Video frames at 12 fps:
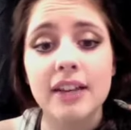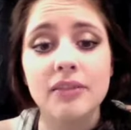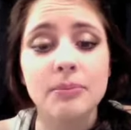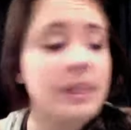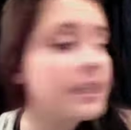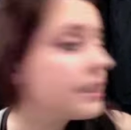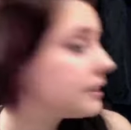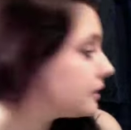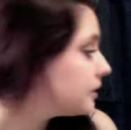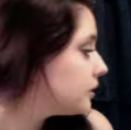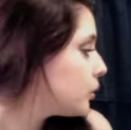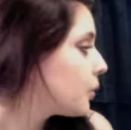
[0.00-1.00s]
been
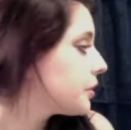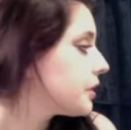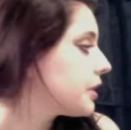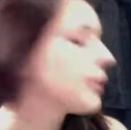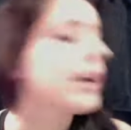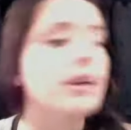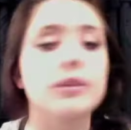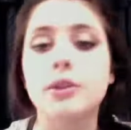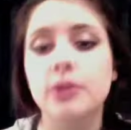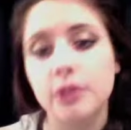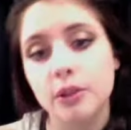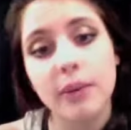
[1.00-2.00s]
horsing around too,
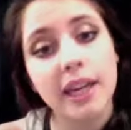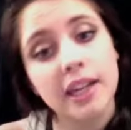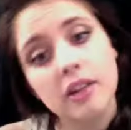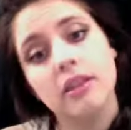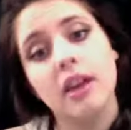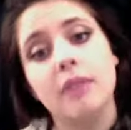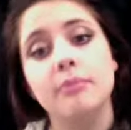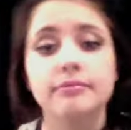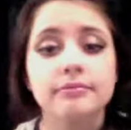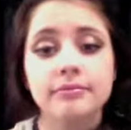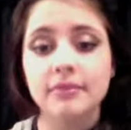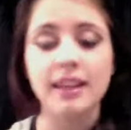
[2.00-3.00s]
so you may hear them.
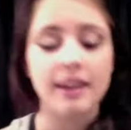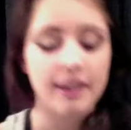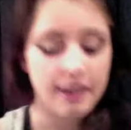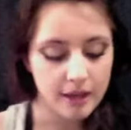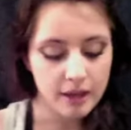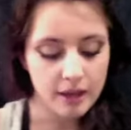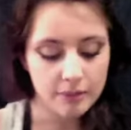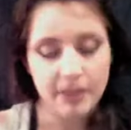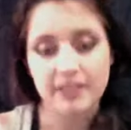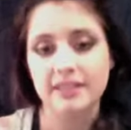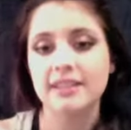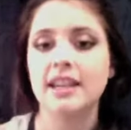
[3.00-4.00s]
But
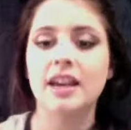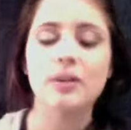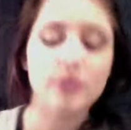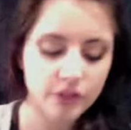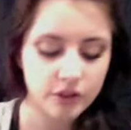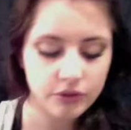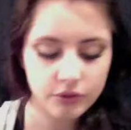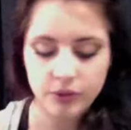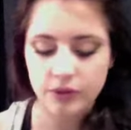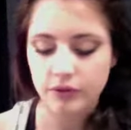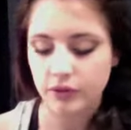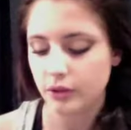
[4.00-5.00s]
today we're going to
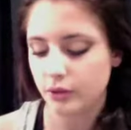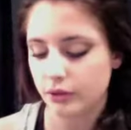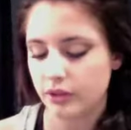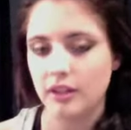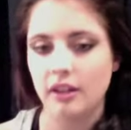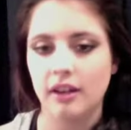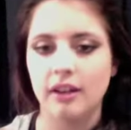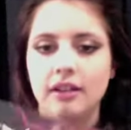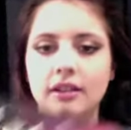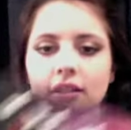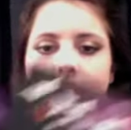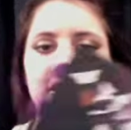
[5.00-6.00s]
review the
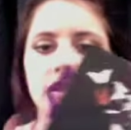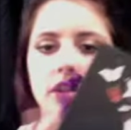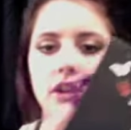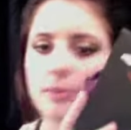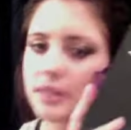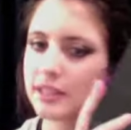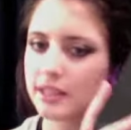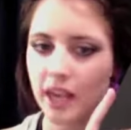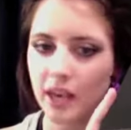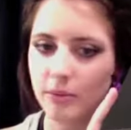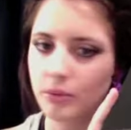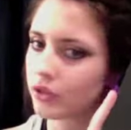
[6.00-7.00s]
Urban Decay
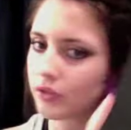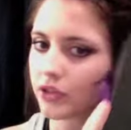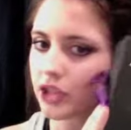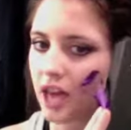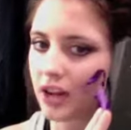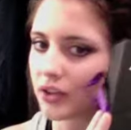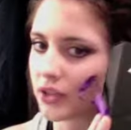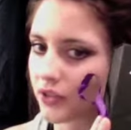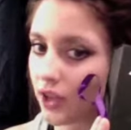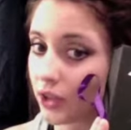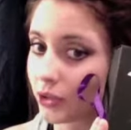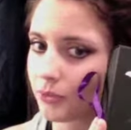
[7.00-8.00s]
Book of Shadows
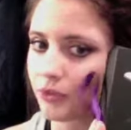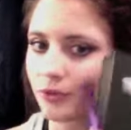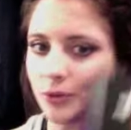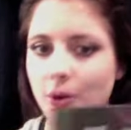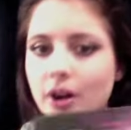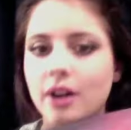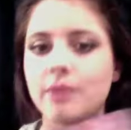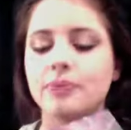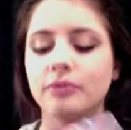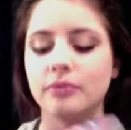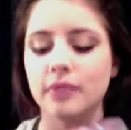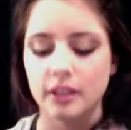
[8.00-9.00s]
Volume 4.
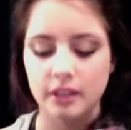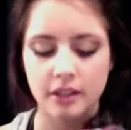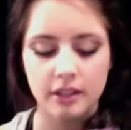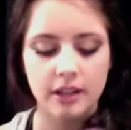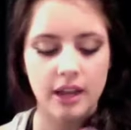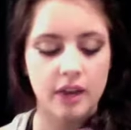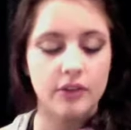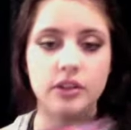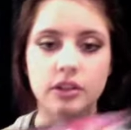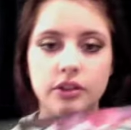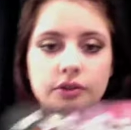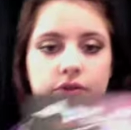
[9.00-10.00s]
Now, this is
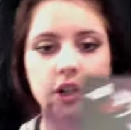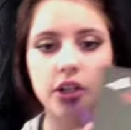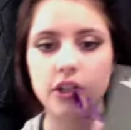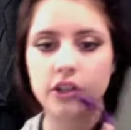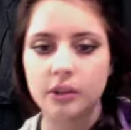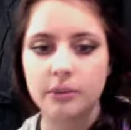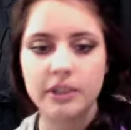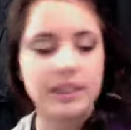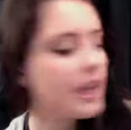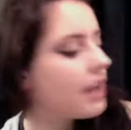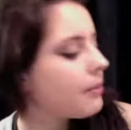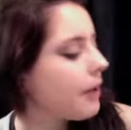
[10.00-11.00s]
the first Urban
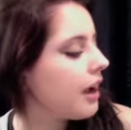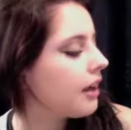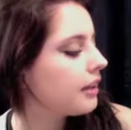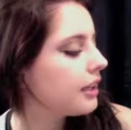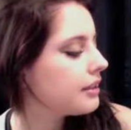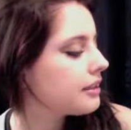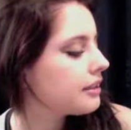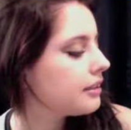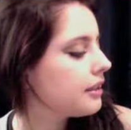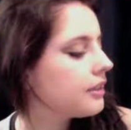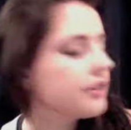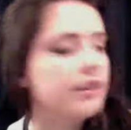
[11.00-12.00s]
Decay palette
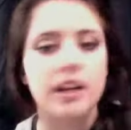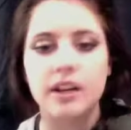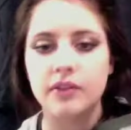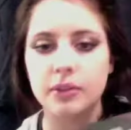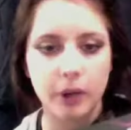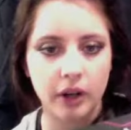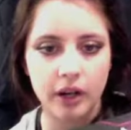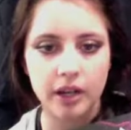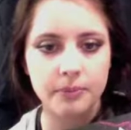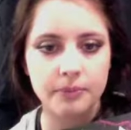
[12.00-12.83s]
that I'd ever bought,